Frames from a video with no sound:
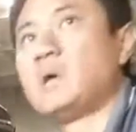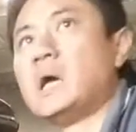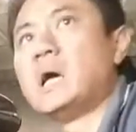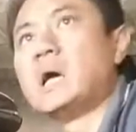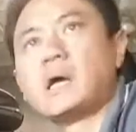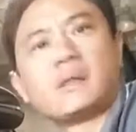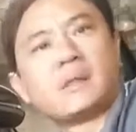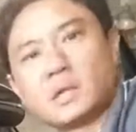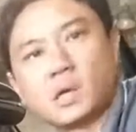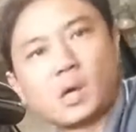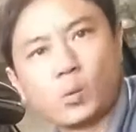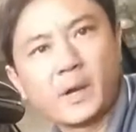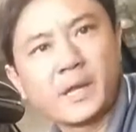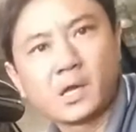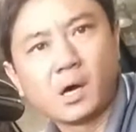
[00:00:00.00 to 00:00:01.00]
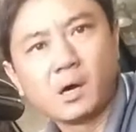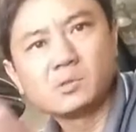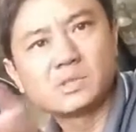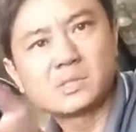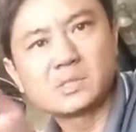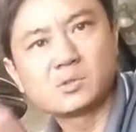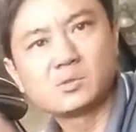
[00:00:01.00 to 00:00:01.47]
a week
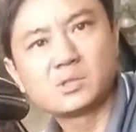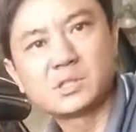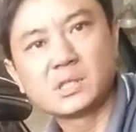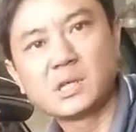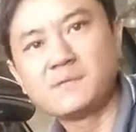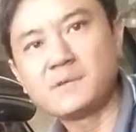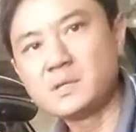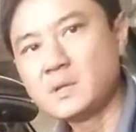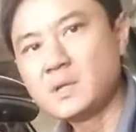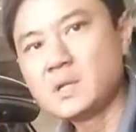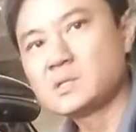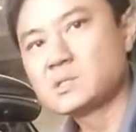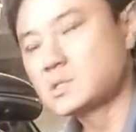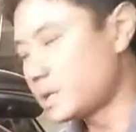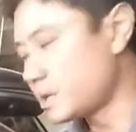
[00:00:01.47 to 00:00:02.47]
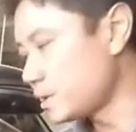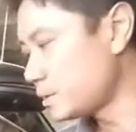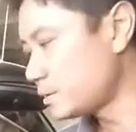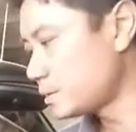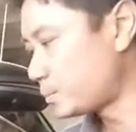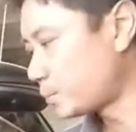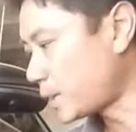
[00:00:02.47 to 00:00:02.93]
old since it was delivered,
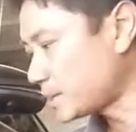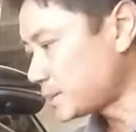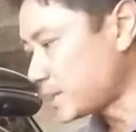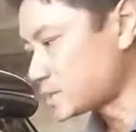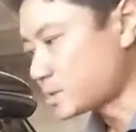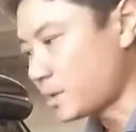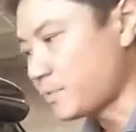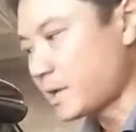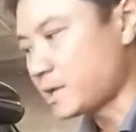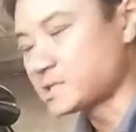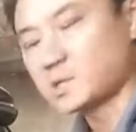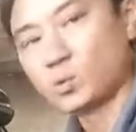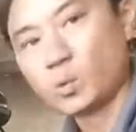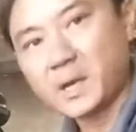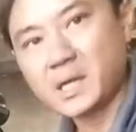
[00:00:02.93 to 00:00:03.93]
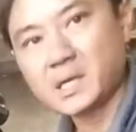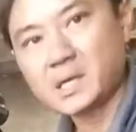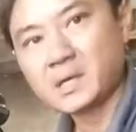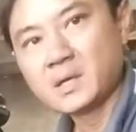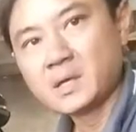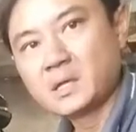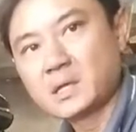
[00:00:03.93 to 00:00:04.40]
so the brake dust on there is a
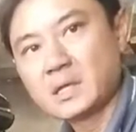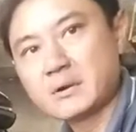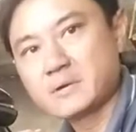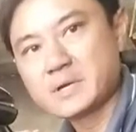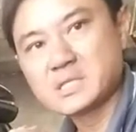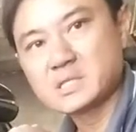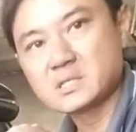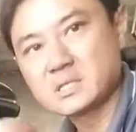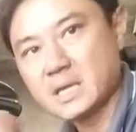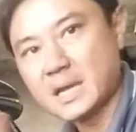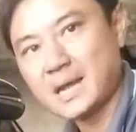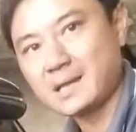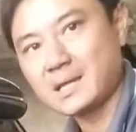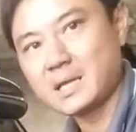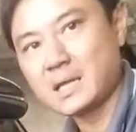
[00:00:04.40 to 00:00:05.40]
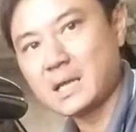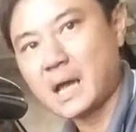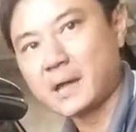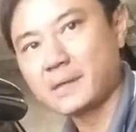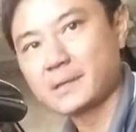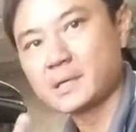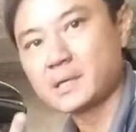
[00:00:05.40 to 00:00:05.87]
week. There isn't any
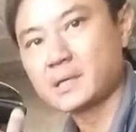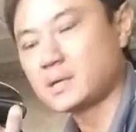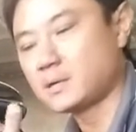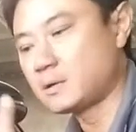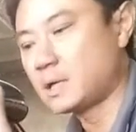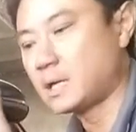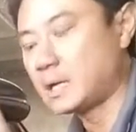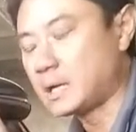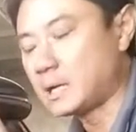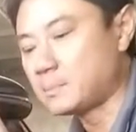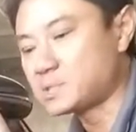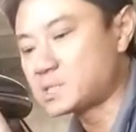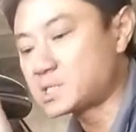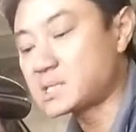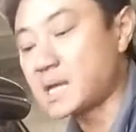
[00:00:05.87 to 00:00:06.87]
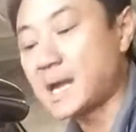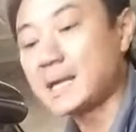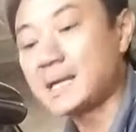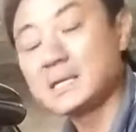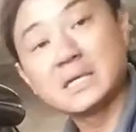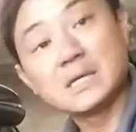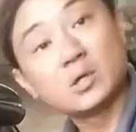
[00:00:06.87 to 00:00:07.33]
other
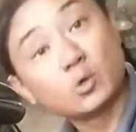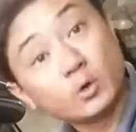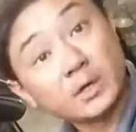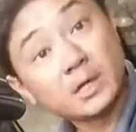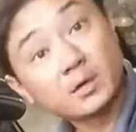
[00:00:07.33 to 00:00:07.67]
stained in or